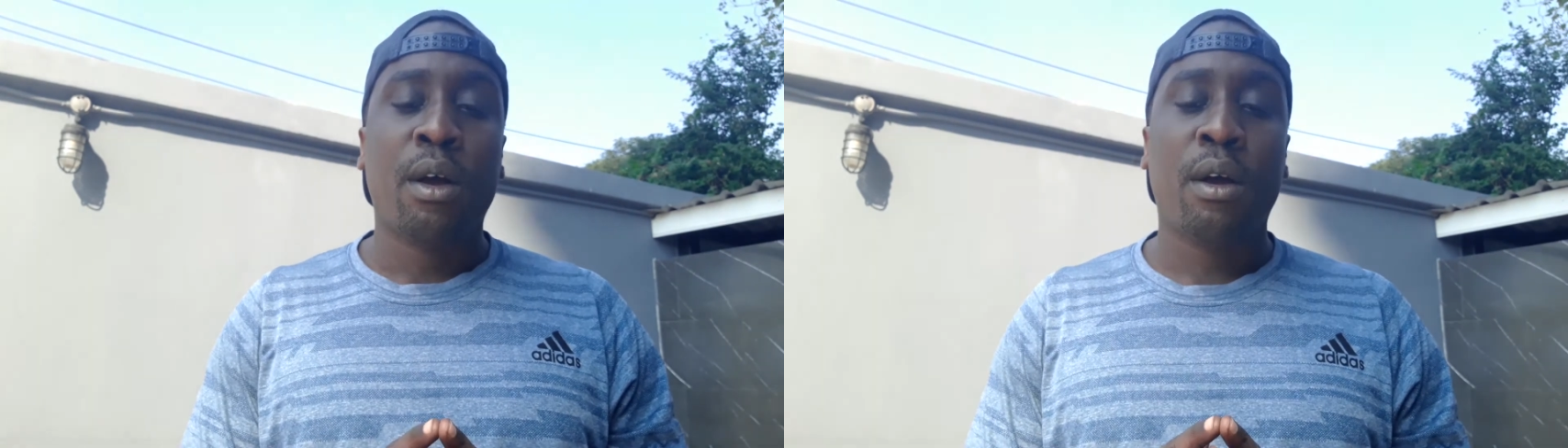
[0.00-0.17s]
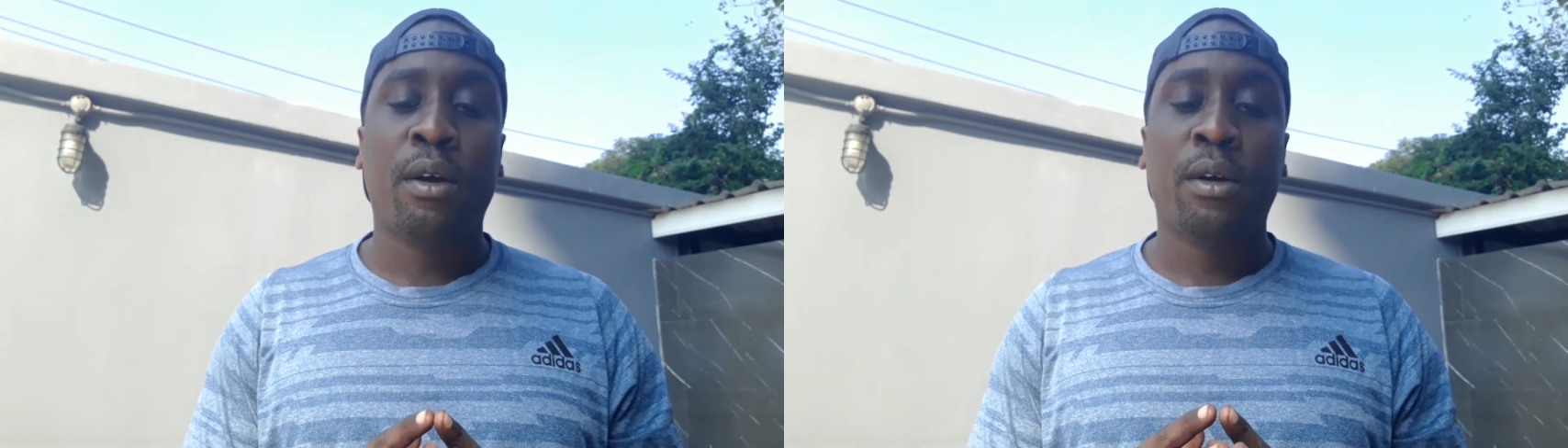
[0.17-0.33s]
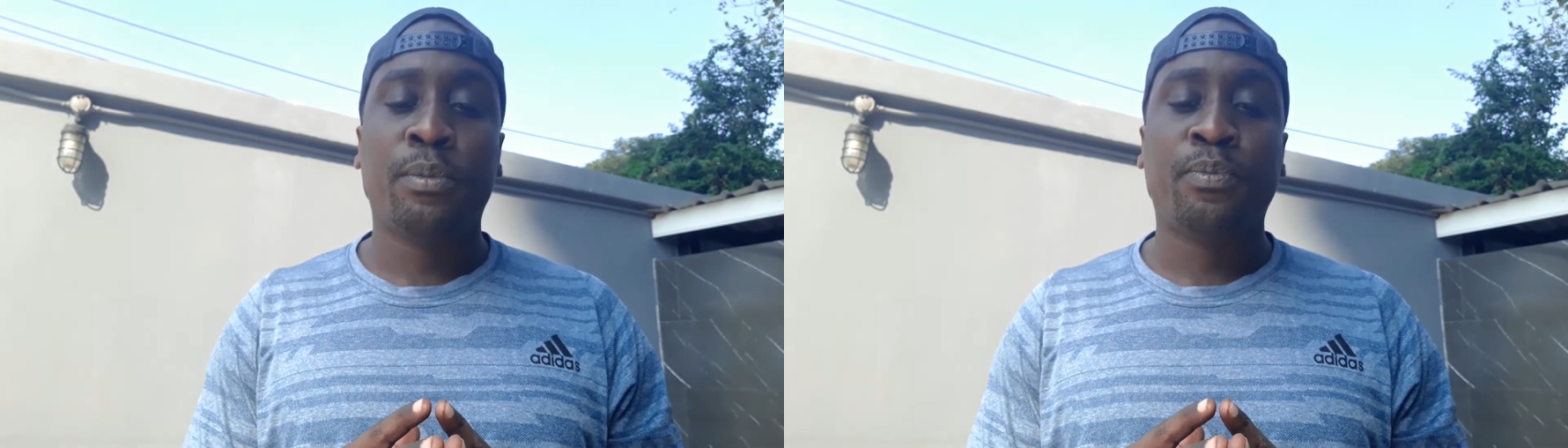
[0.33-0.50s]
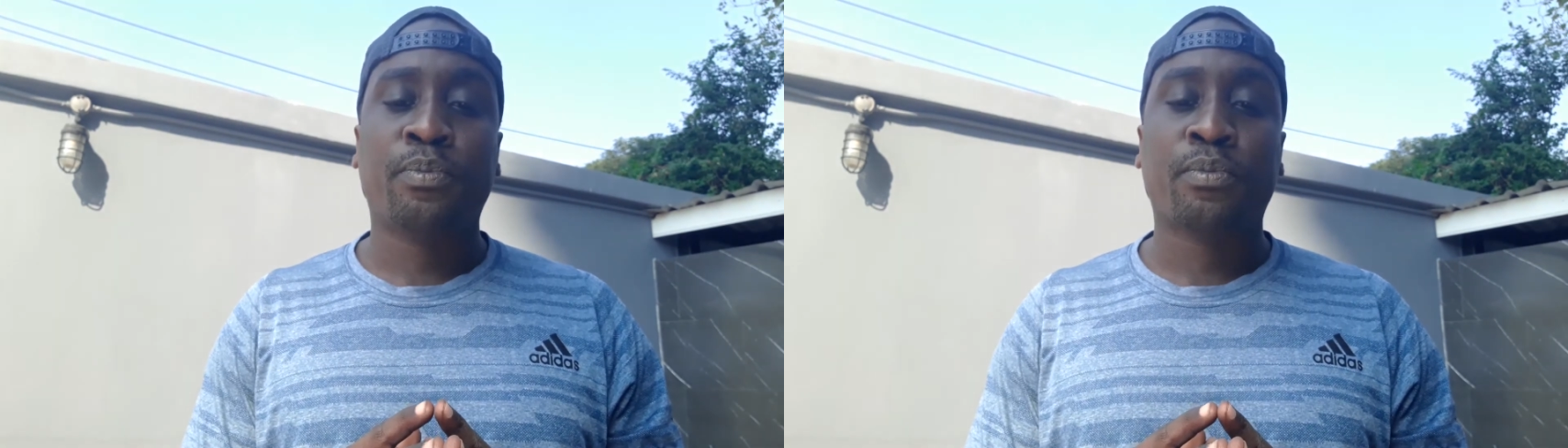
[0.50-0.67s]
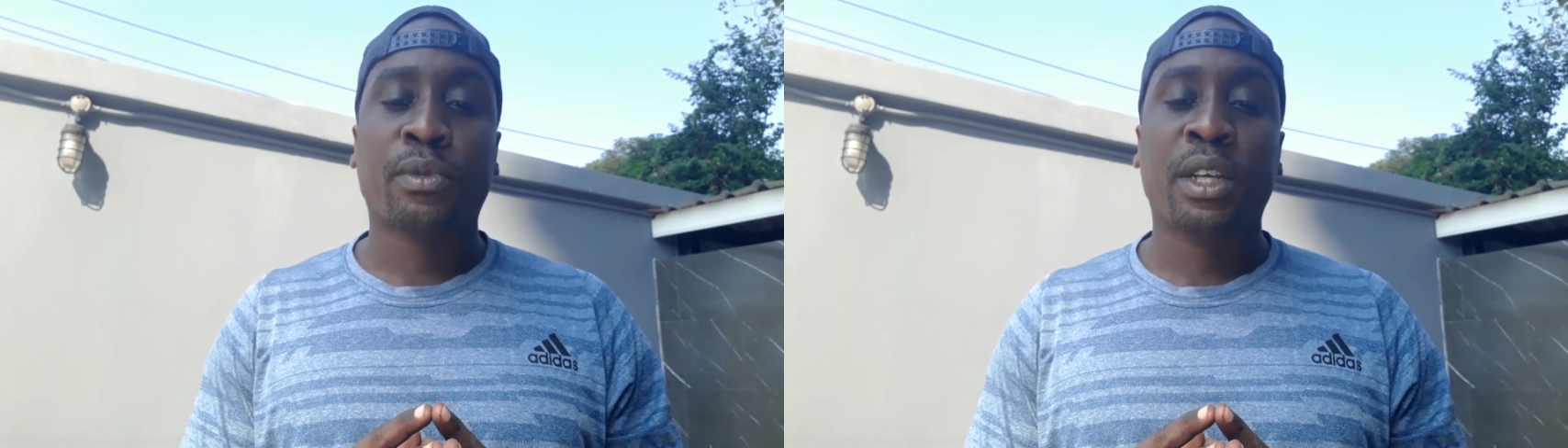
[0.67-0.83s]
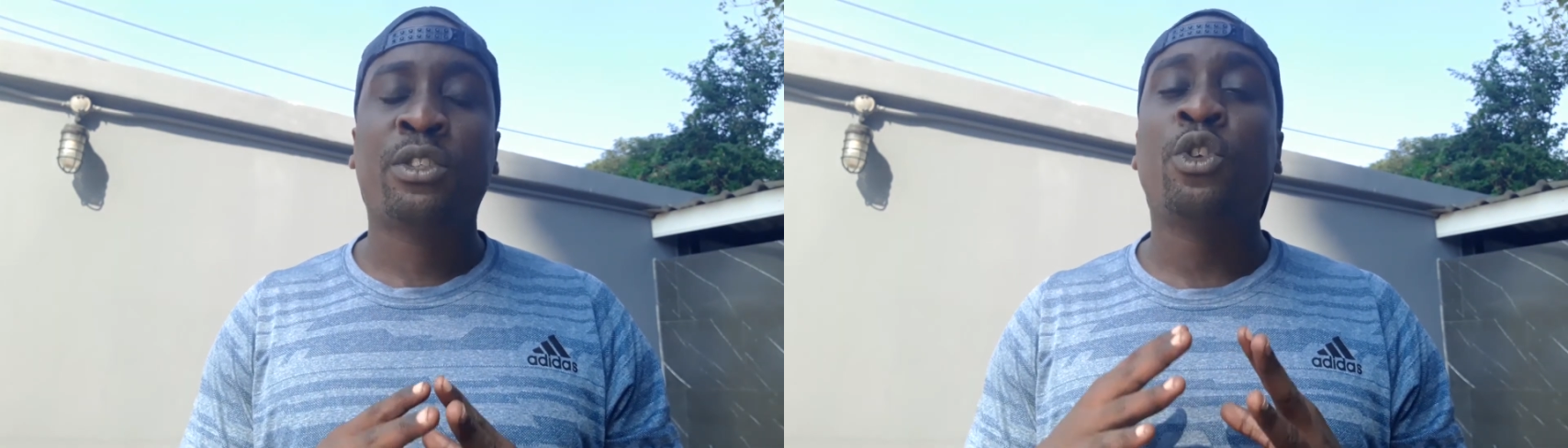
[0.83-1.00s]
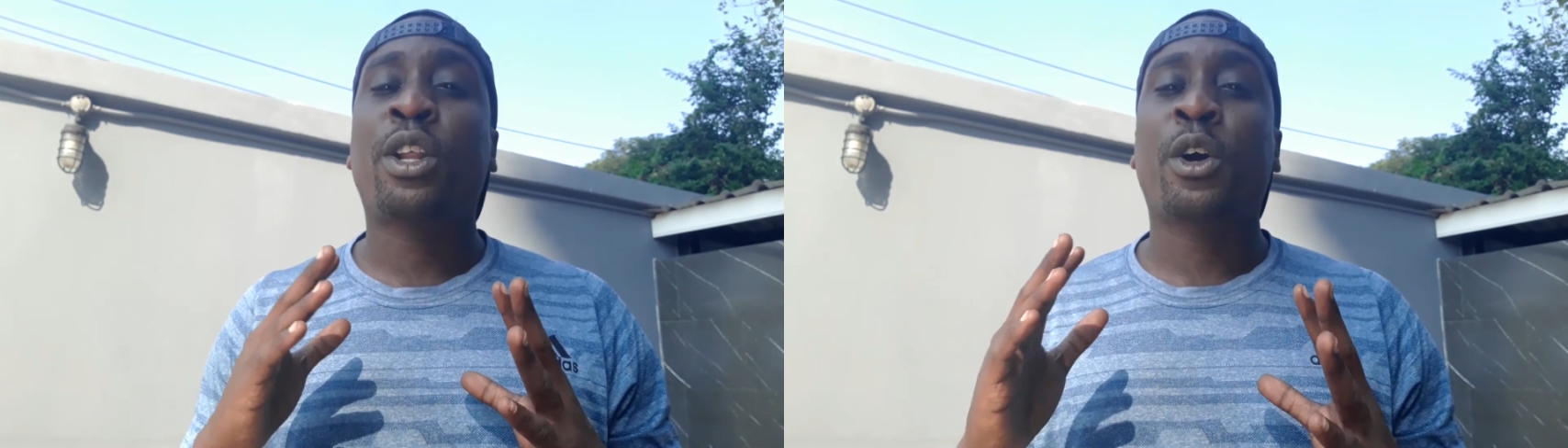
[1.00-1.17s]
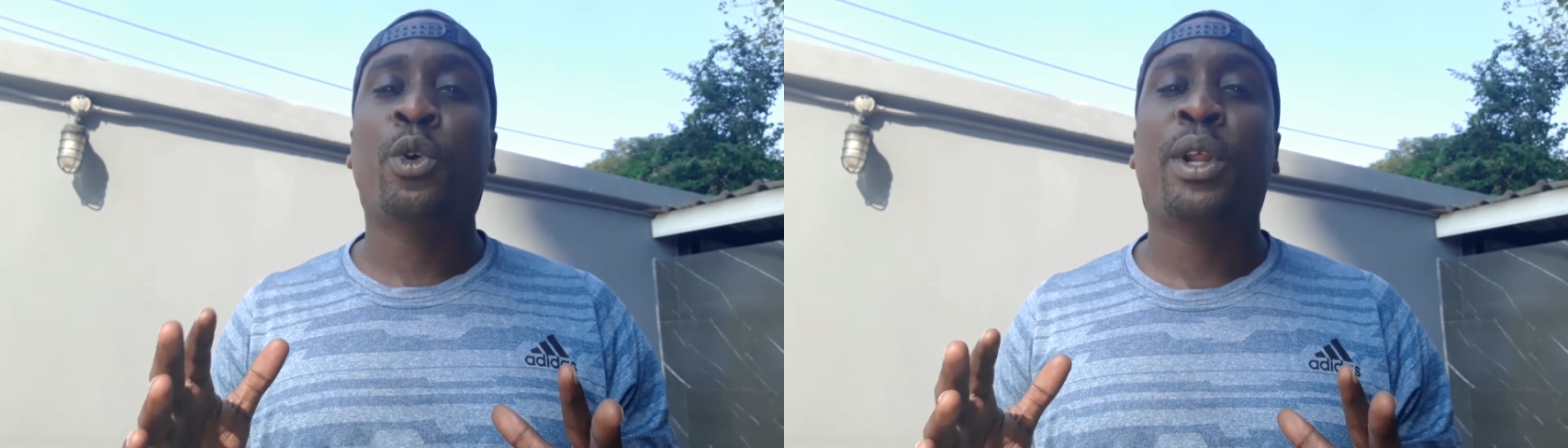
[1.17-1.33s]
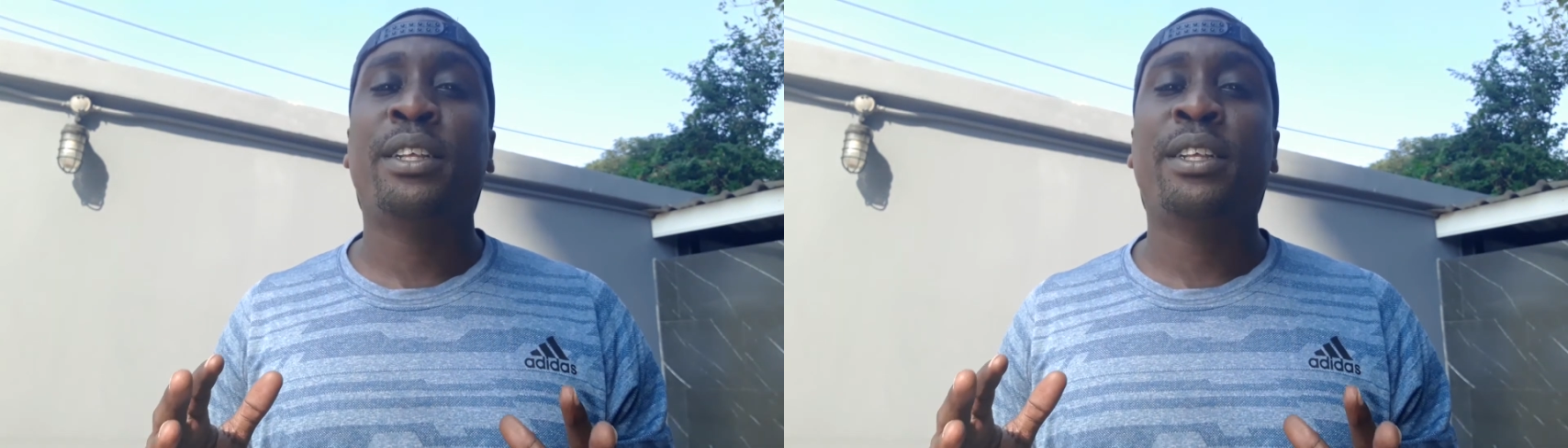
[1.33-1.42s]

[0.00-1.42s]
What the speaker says: it's not a good